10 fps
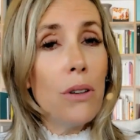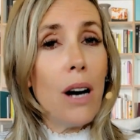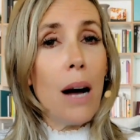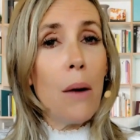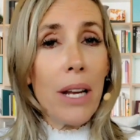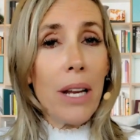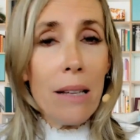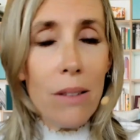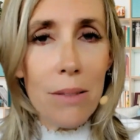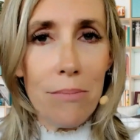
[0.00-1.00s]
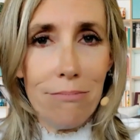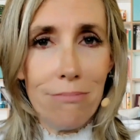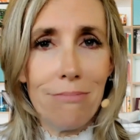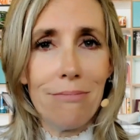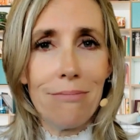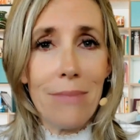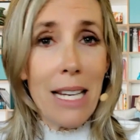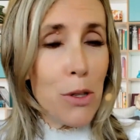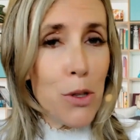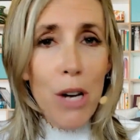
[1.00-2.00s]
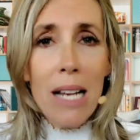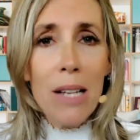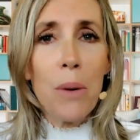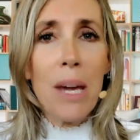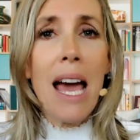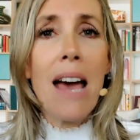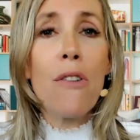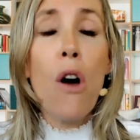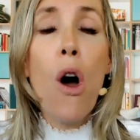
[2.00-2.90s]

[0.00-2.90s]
I want to kill them? In Australia, we have